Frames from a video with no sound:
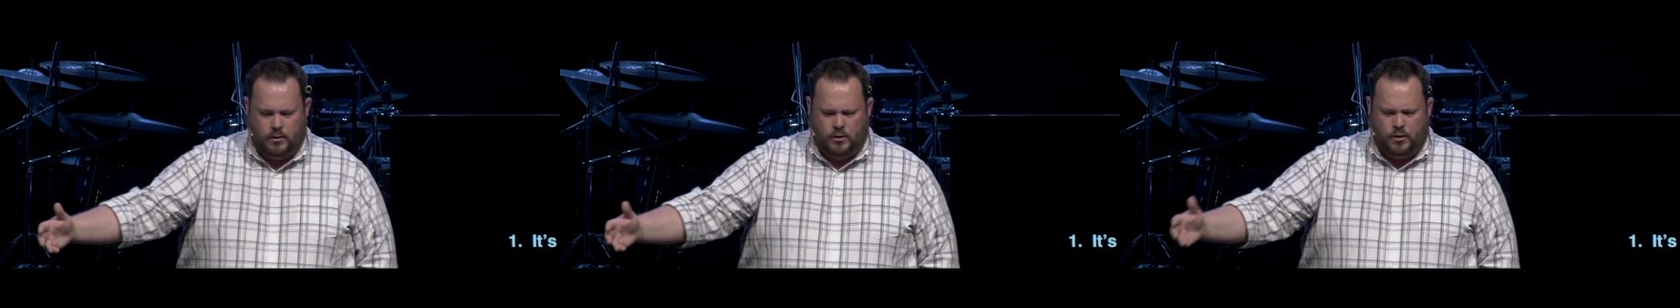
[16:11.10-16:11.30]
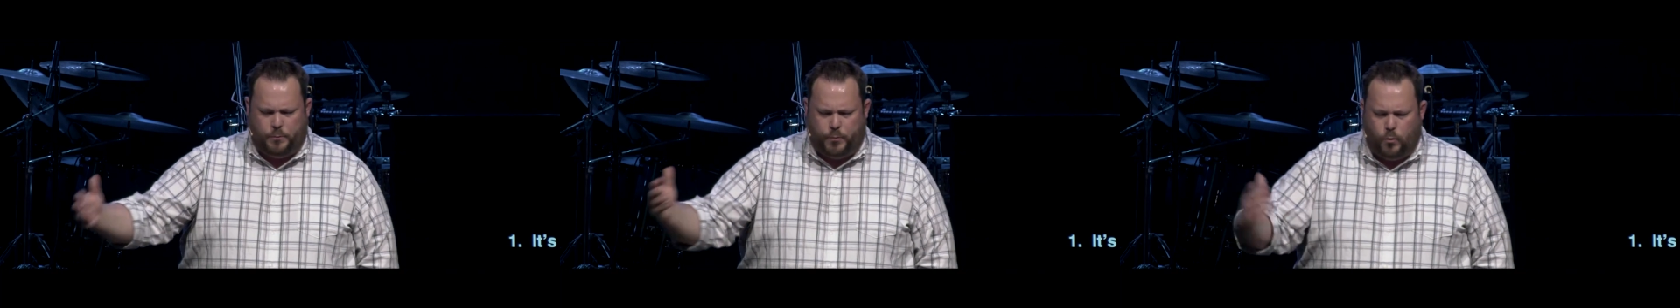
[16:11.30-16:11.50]

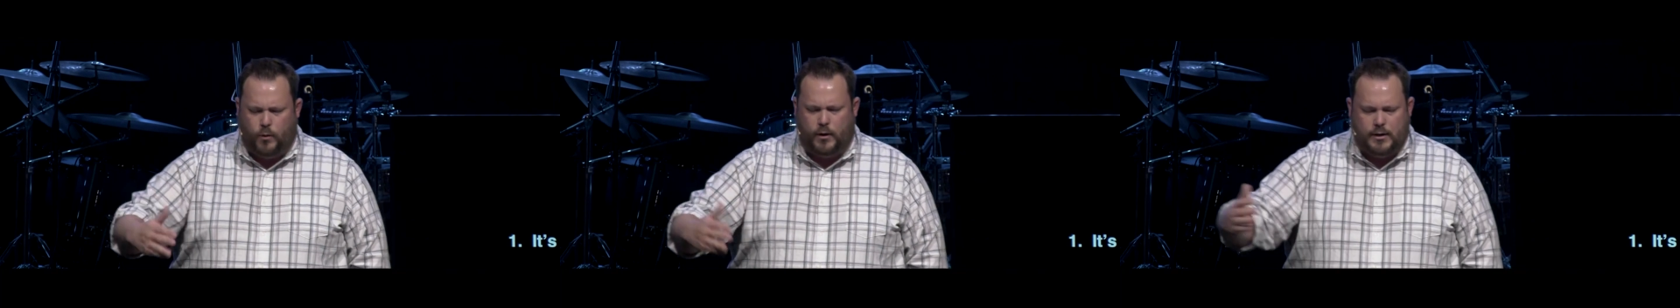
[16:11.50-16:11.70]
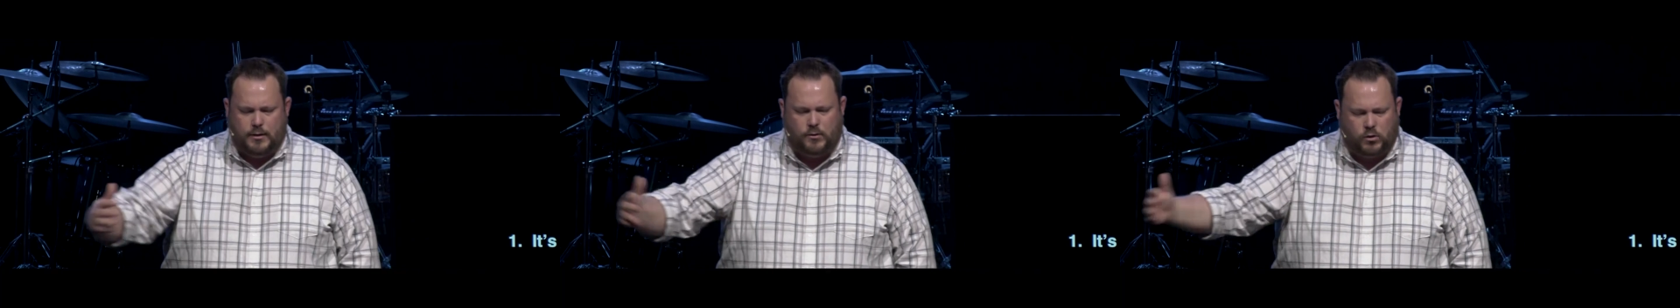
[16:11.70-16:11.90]
The
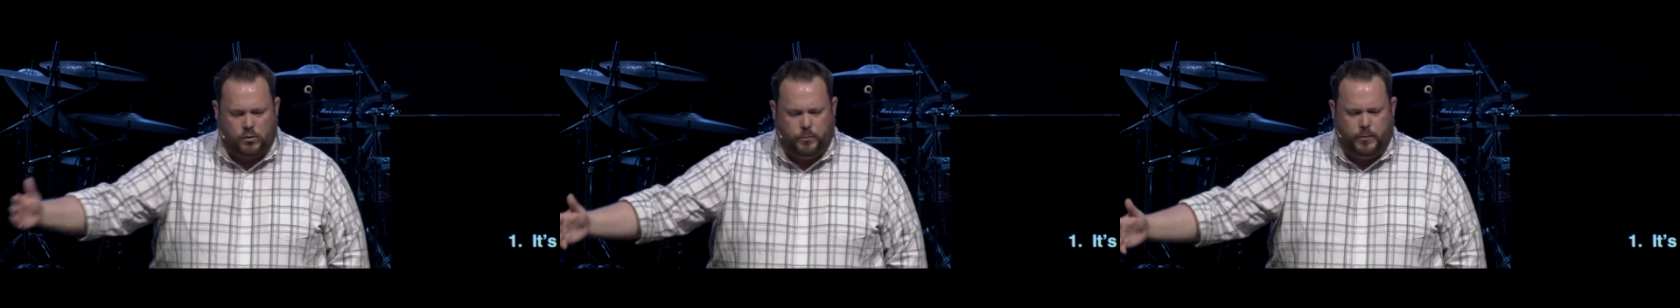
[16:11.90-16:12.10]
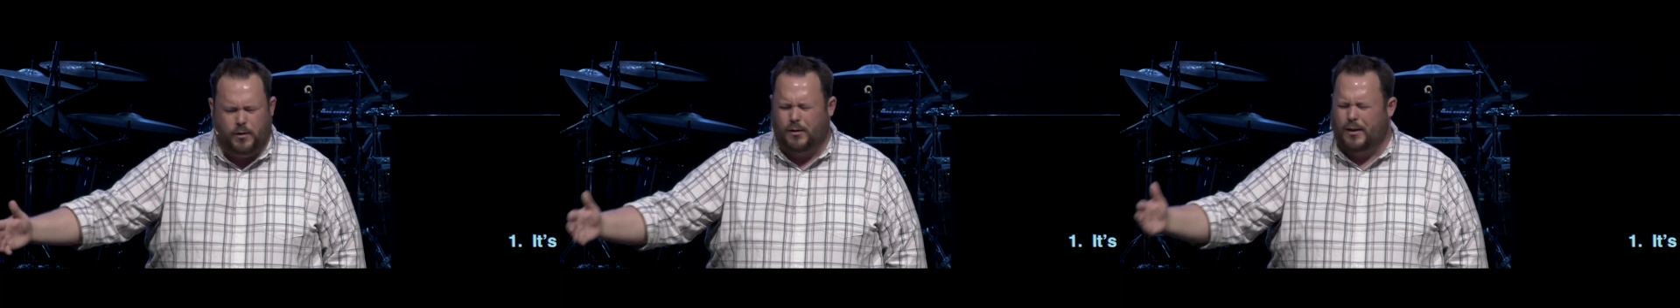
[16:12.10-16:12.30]
poor in
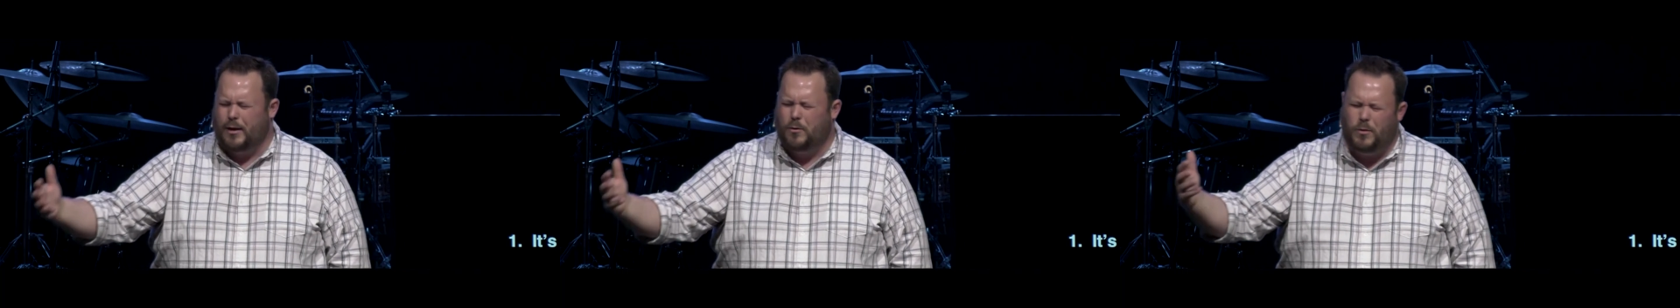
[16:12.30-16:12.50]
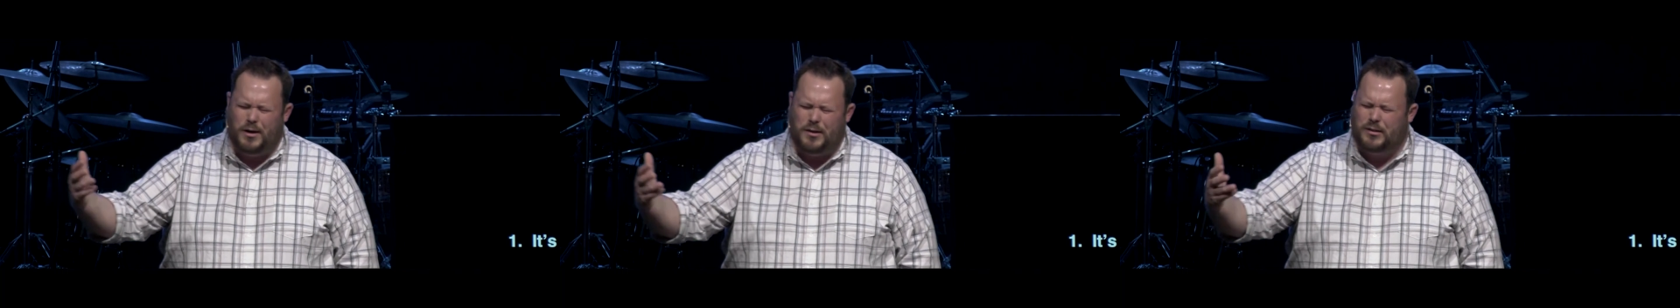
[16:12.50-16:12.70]
spirit.
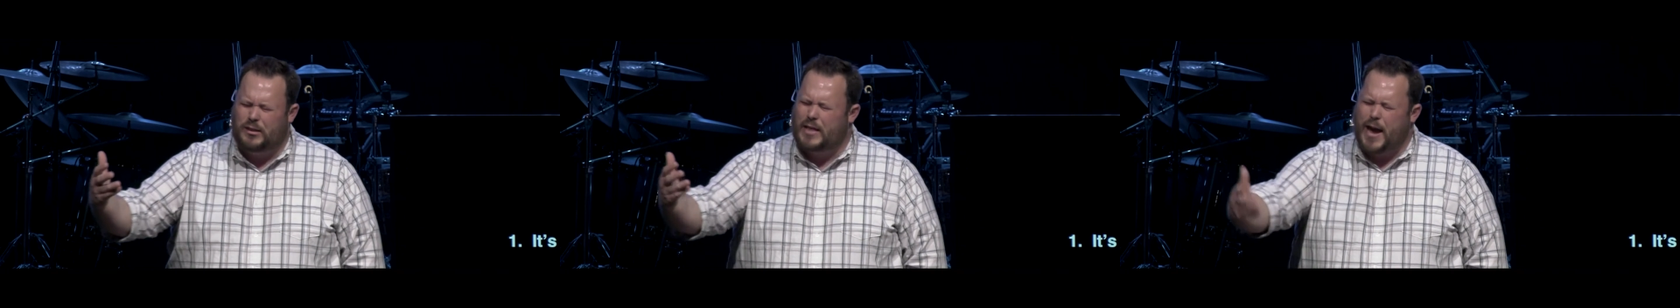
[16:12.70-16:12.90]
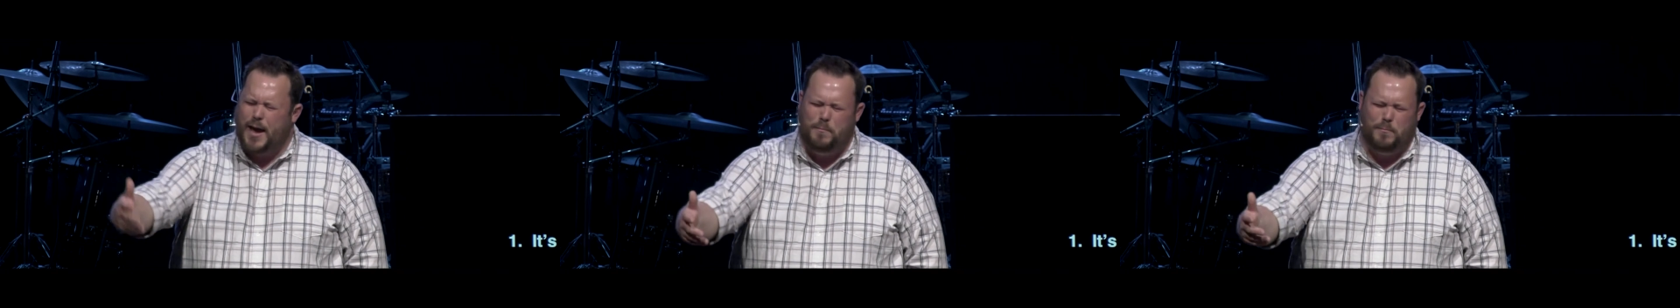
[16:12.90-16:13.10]
Like, what does
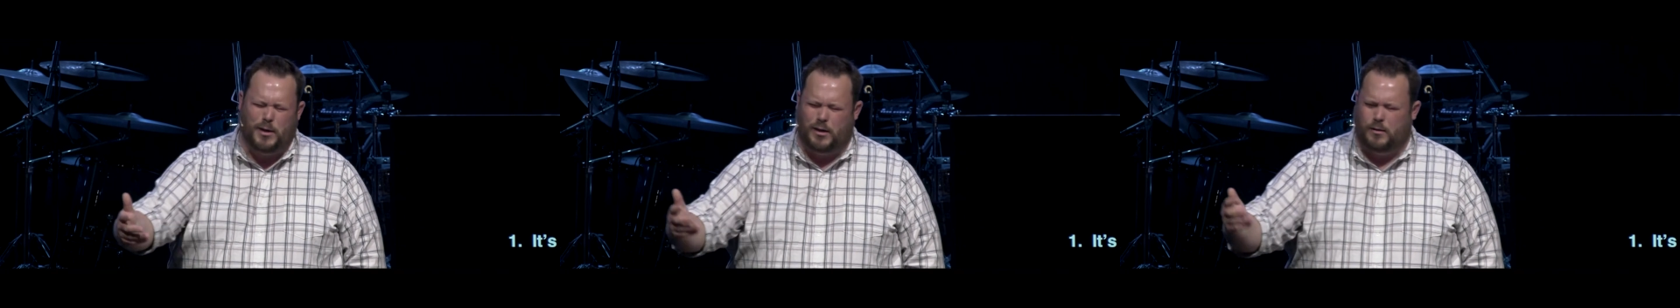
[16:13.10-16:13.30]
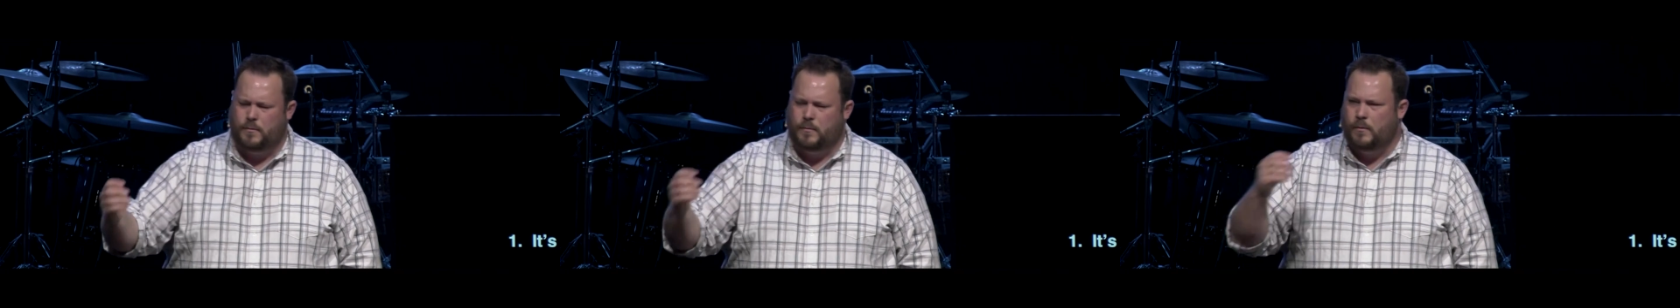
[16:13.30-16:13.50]
that
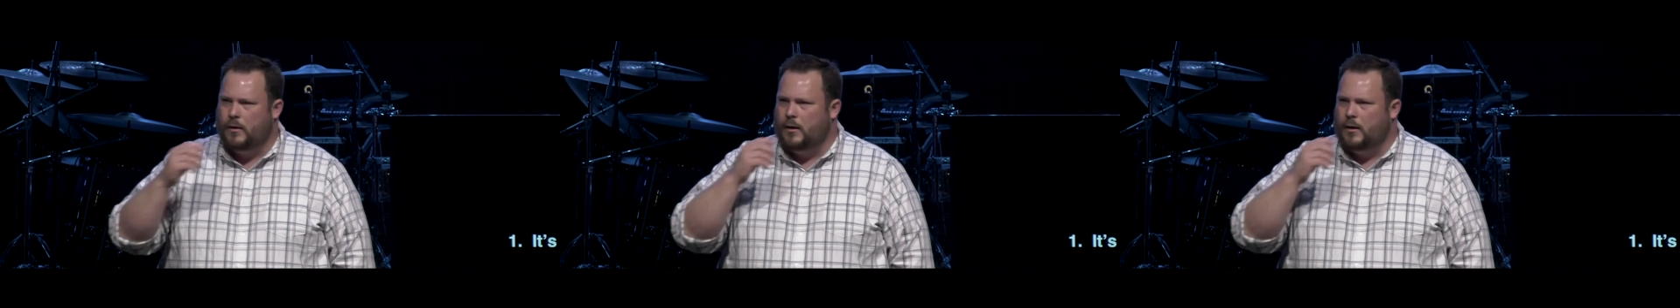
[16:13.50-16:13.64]
mean?